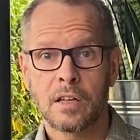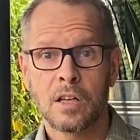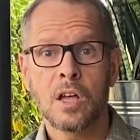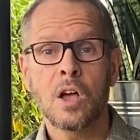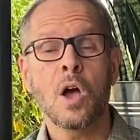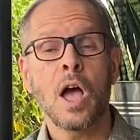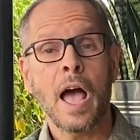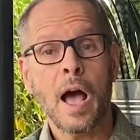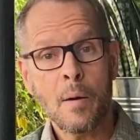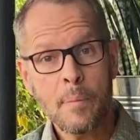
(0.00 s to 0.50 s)

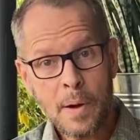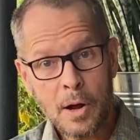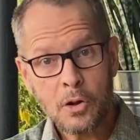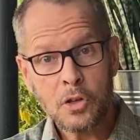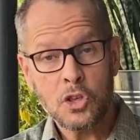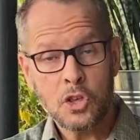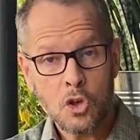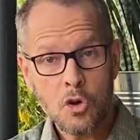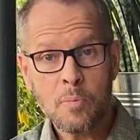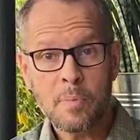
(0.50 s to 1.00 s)
How about
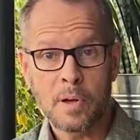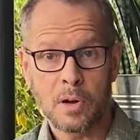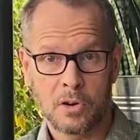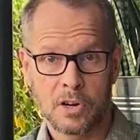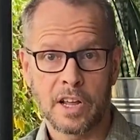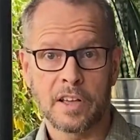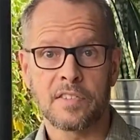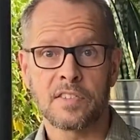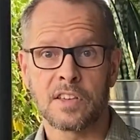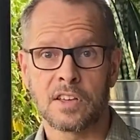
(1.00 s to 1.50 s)
you build
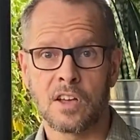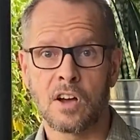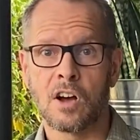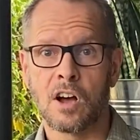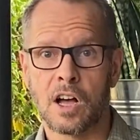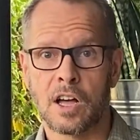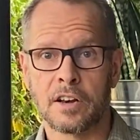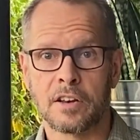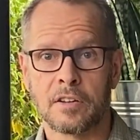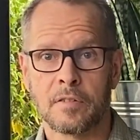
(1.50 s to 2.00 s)
us a
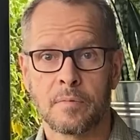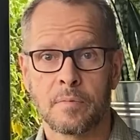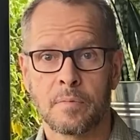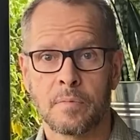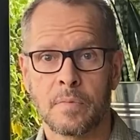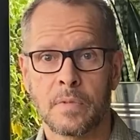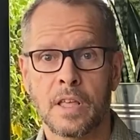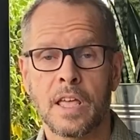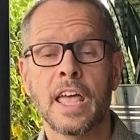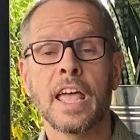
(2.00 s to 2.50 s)
God?
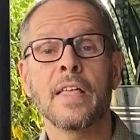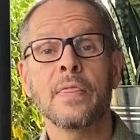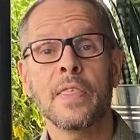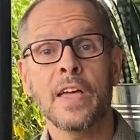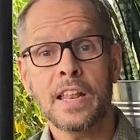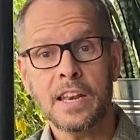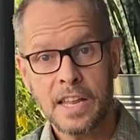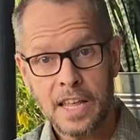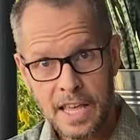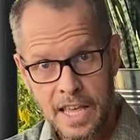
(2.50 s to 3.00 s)
And
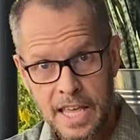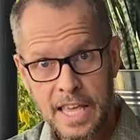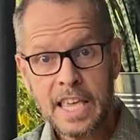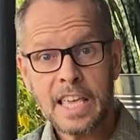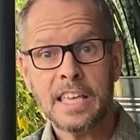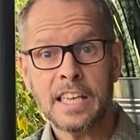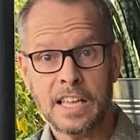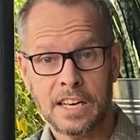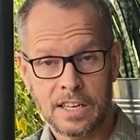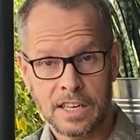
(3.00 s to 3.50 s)
then he
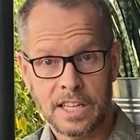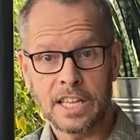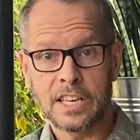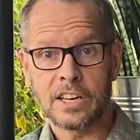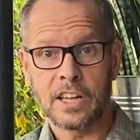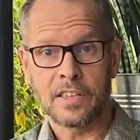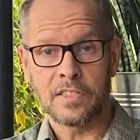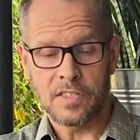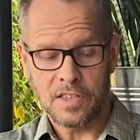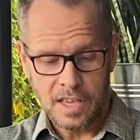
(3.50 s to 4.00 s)
can lead
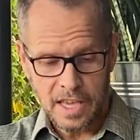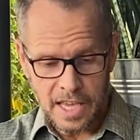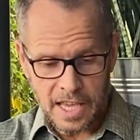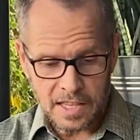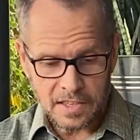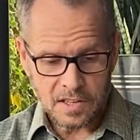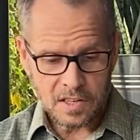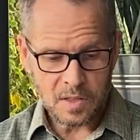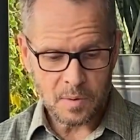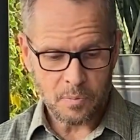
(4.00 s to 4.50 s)
us
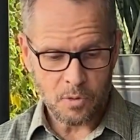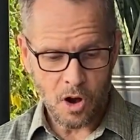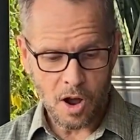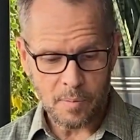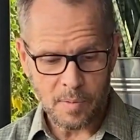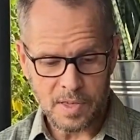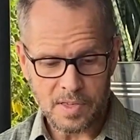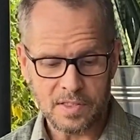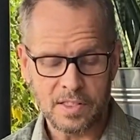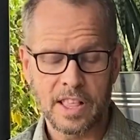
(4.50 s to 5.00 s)
into the
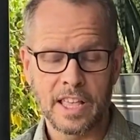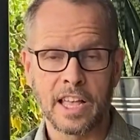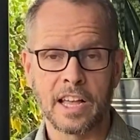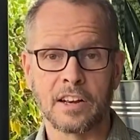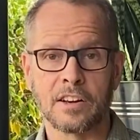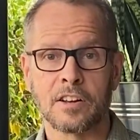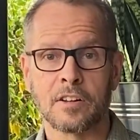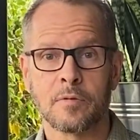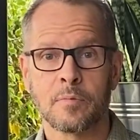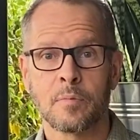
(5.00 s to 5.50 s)
promised land.
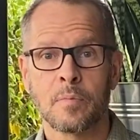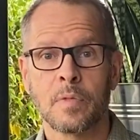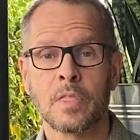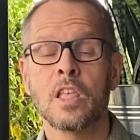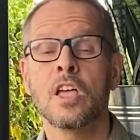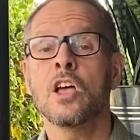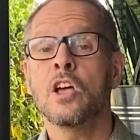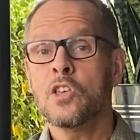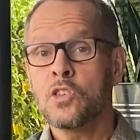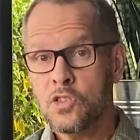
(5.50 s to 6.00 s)

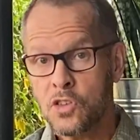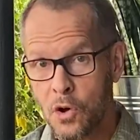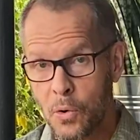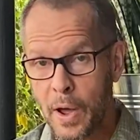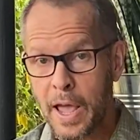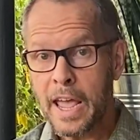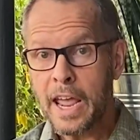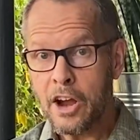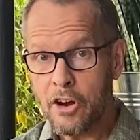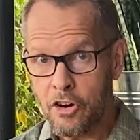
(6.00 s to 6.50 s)
So
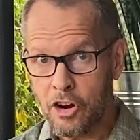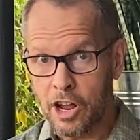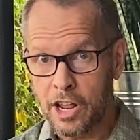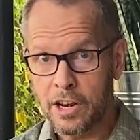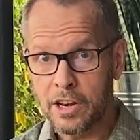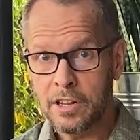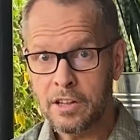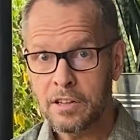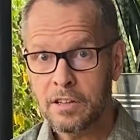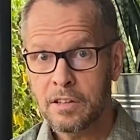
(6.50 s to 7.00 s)
Aaron,
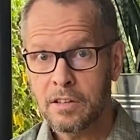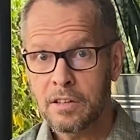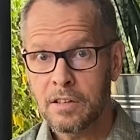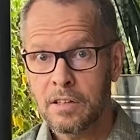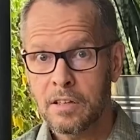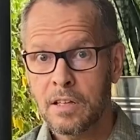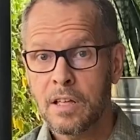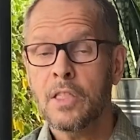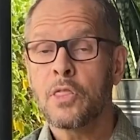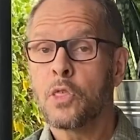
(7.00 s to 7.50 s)

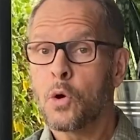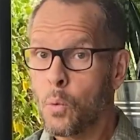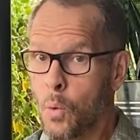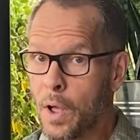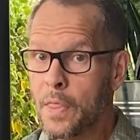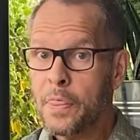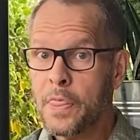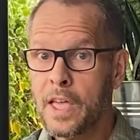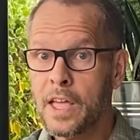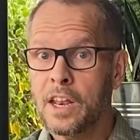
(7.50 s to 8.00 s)
the one
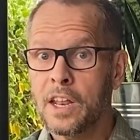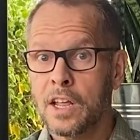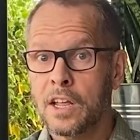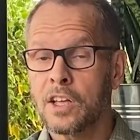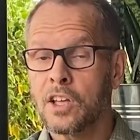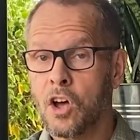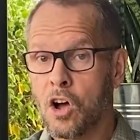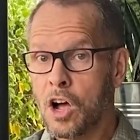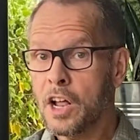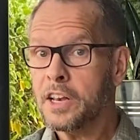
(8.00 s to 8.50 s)
that
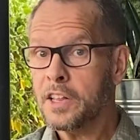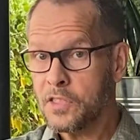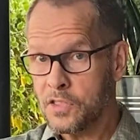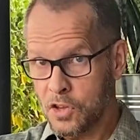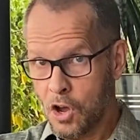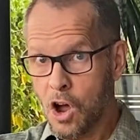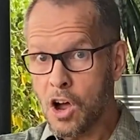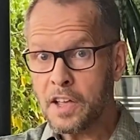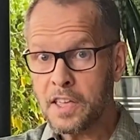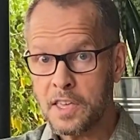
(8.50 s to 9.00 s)
God is
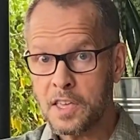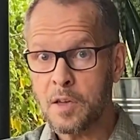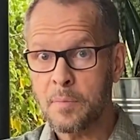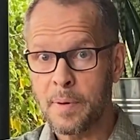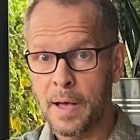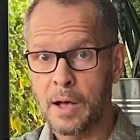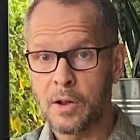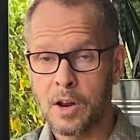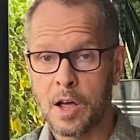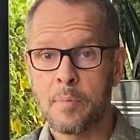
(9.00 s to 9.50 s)
talking
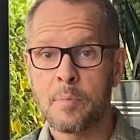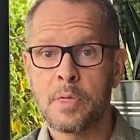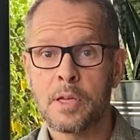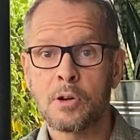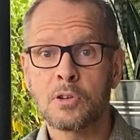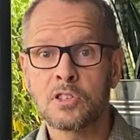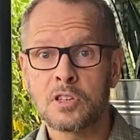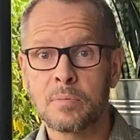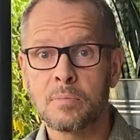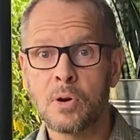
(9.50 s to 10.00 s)
about up there
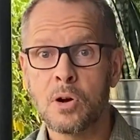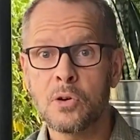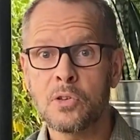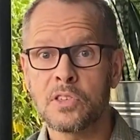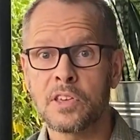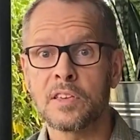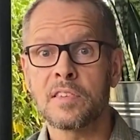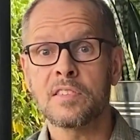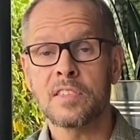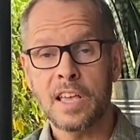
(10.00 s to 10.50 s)
to
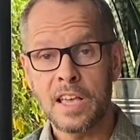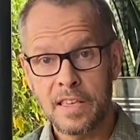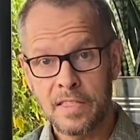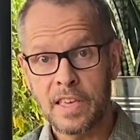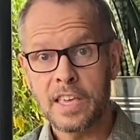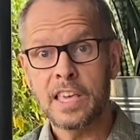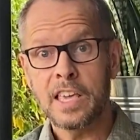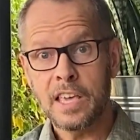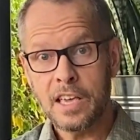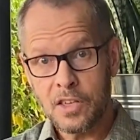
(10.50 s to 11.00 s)
Moses, saying that
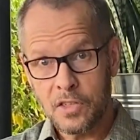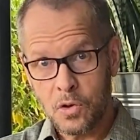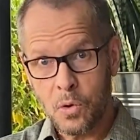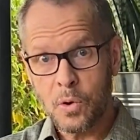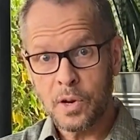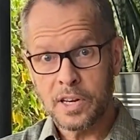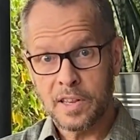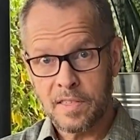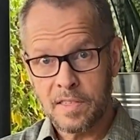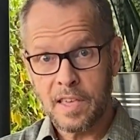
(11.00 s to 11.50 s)
he is going
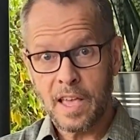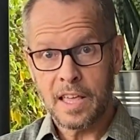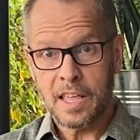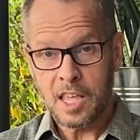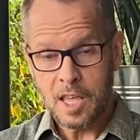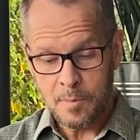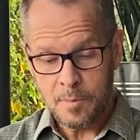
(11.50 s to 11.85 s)
to set him